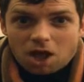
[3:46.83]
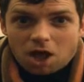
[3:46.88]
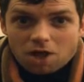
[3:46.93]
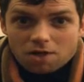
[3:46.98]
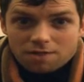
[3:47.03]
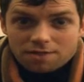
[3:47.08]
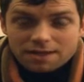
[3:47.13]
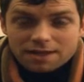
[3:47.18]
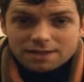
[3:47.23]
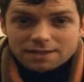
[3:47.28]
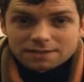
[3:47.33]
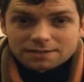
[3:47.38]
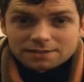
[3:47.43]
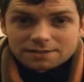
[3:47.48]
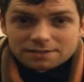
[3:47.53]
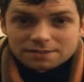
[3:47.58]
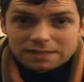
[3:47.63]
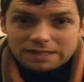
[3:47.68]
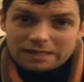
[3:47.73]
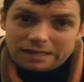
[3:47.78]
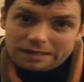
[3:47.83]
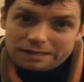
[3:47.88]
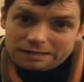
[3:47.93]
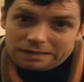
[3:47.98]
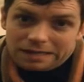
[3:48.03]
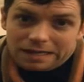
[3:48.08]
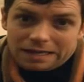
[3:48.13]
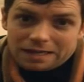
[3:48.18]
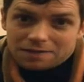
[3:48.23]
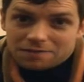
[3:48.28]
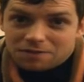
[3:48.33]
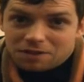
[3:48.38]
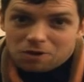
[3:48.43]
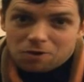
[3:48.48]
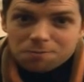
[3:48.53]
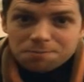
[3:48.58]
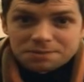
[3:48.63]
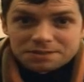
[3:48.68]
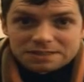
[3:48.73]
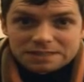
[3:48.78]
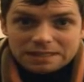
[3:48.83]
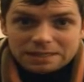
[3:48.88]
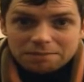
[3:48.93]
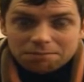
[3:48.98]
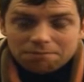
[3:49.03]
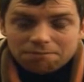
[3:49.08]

are things kind of the opposite.